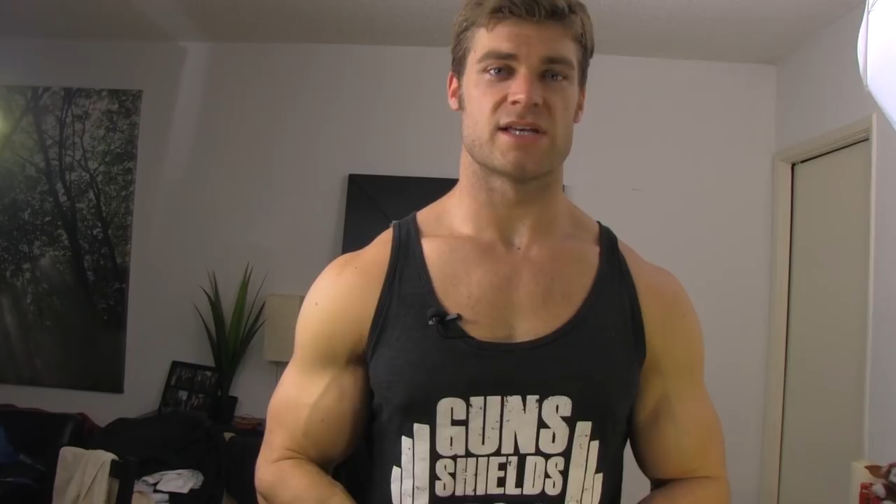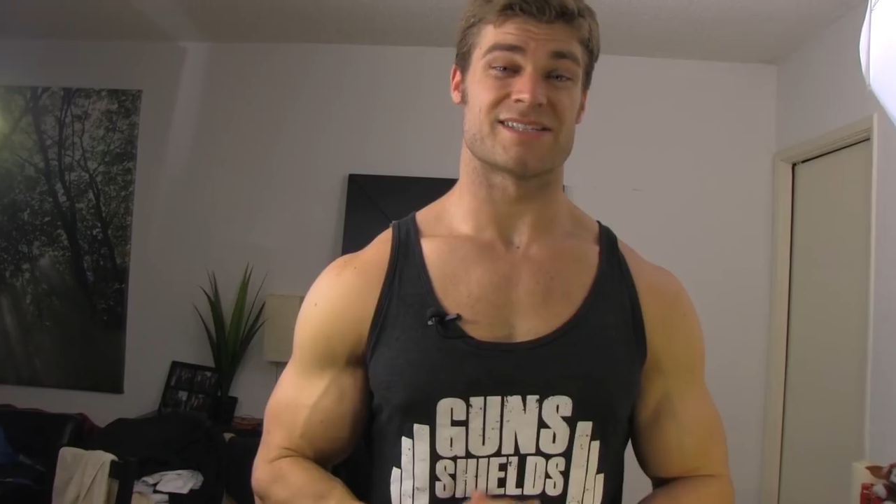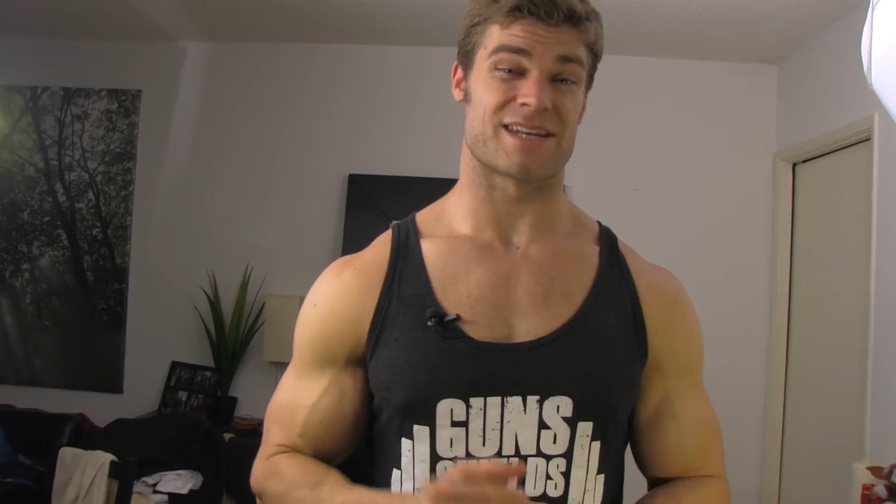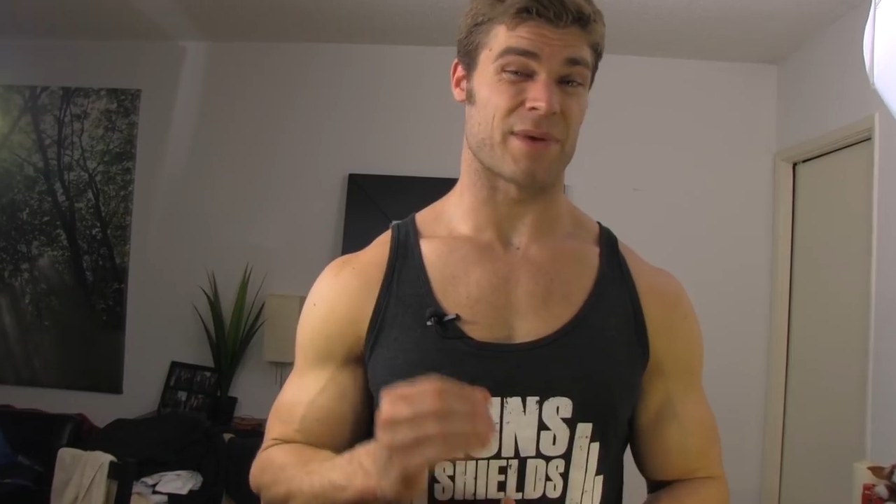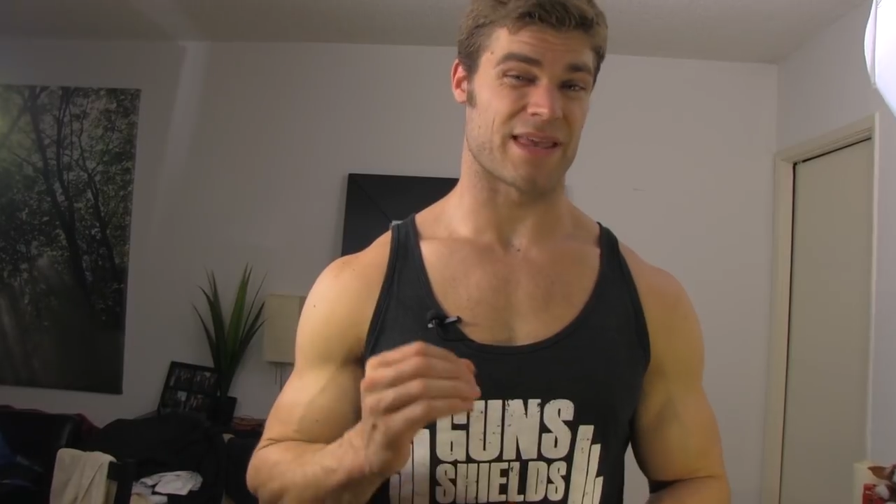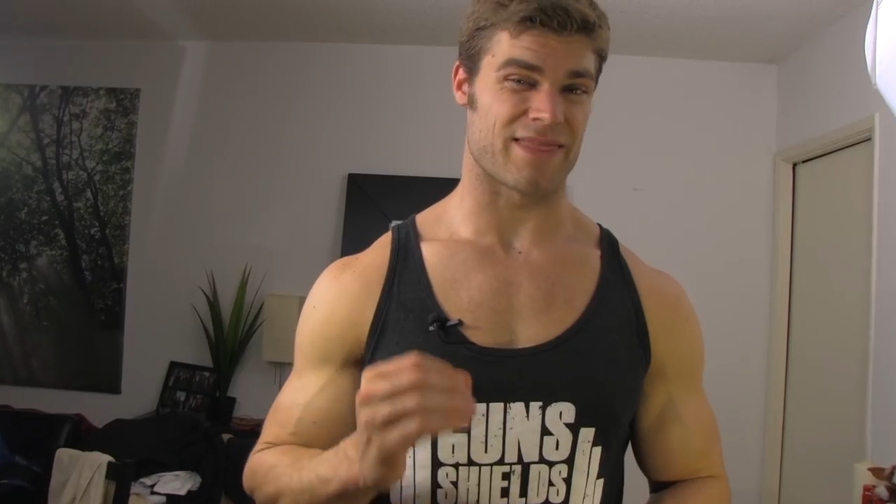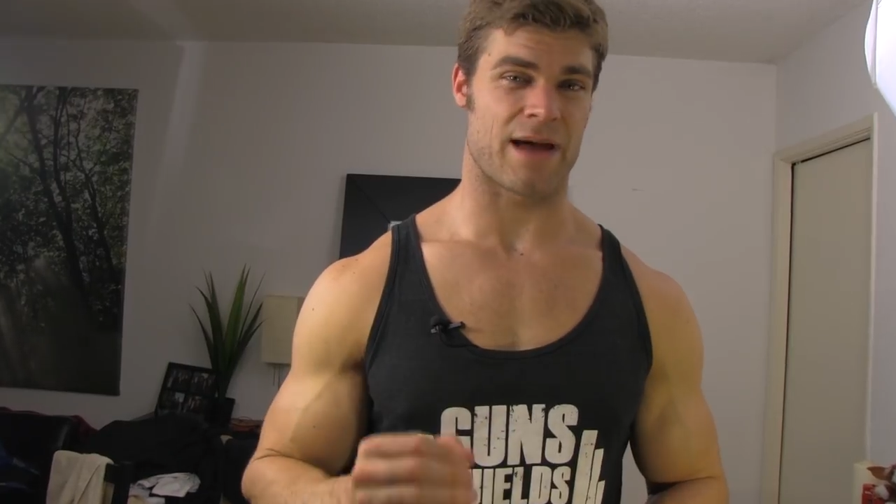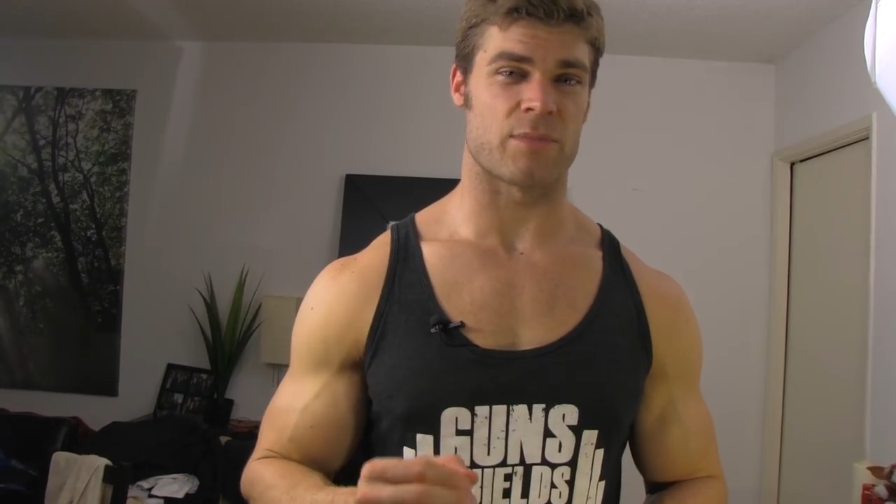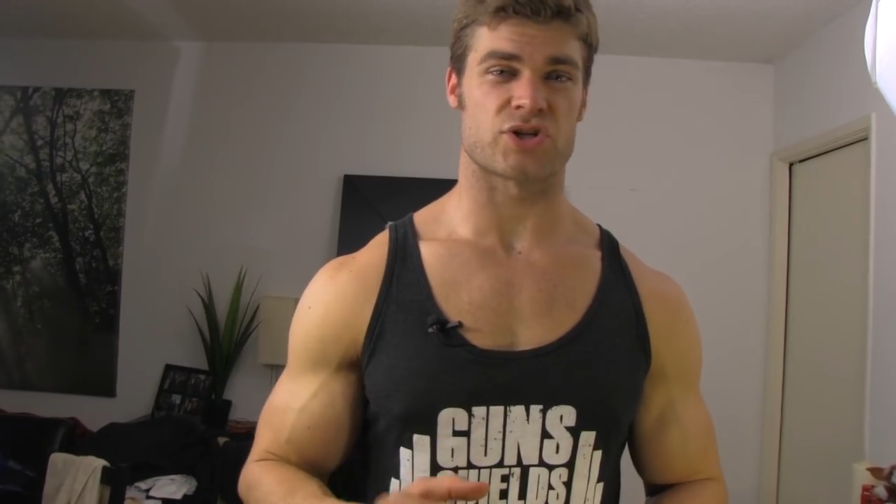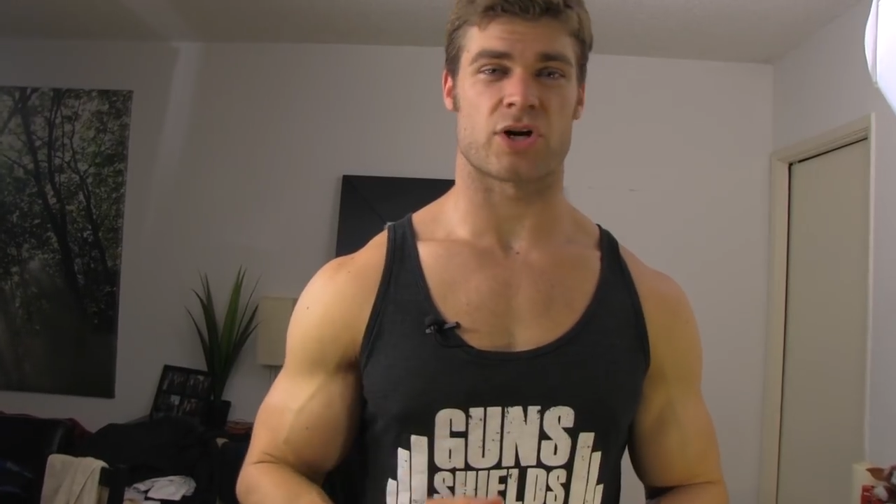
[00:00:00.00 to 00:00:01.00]
It's gonna make it
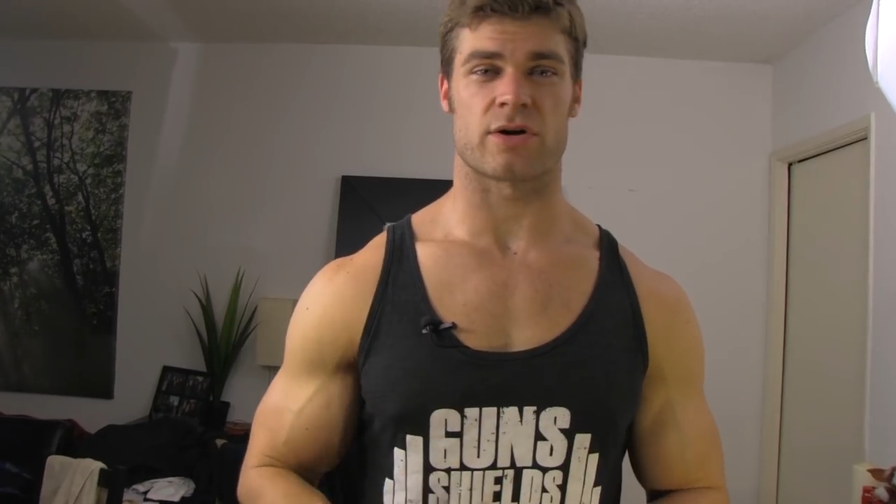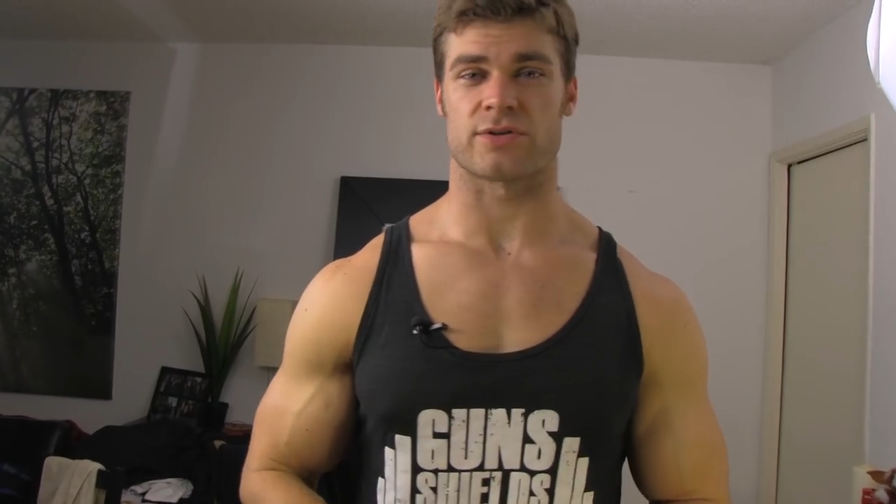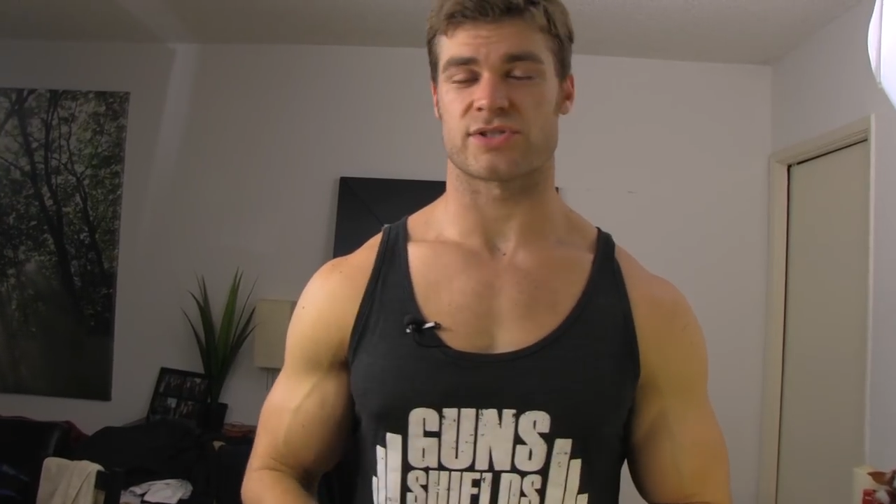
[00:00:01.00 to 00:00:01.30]
that much harder.